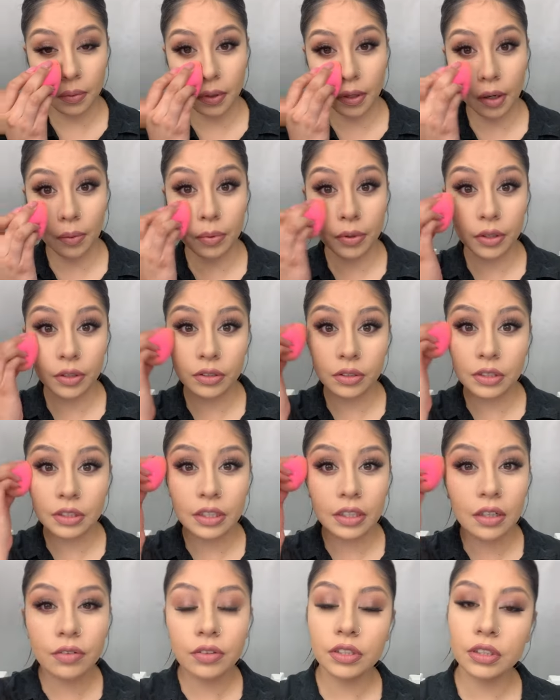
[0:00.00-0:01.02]
I've been using
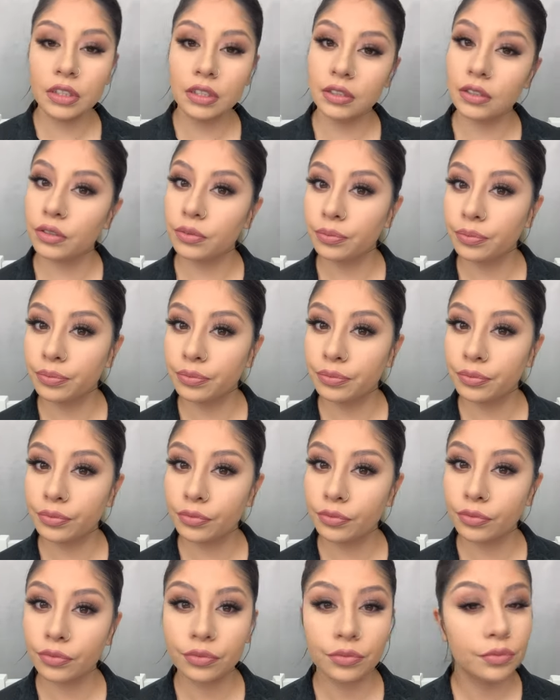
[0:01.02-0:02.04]
it ever since.
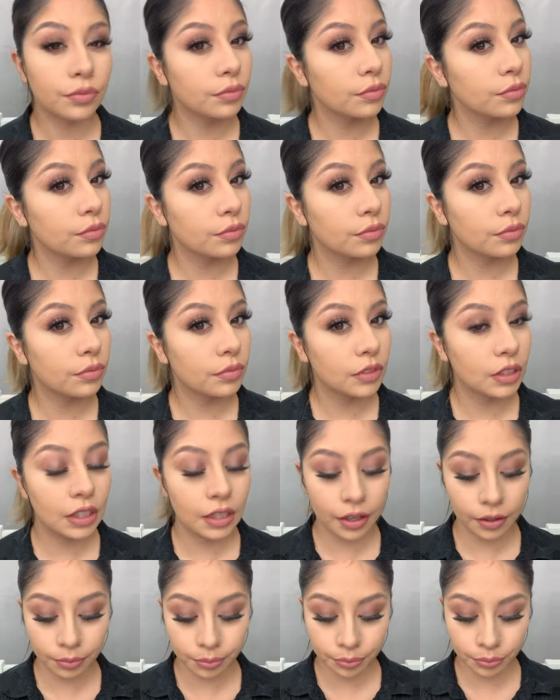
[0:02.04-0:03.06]
See
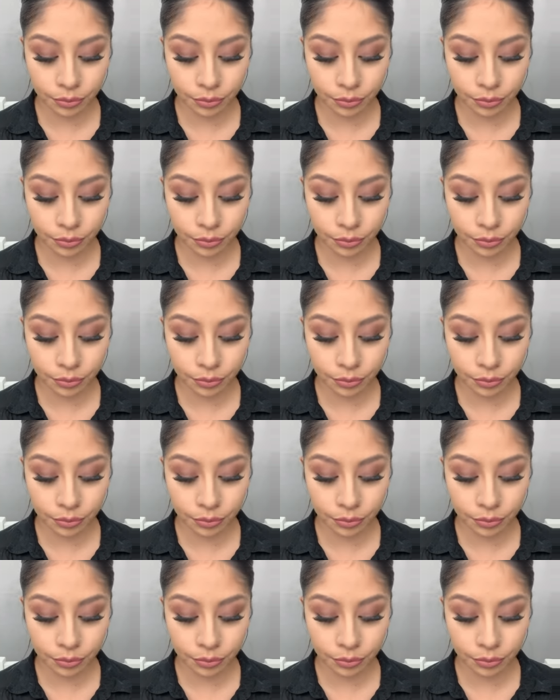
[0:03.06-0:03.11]
that?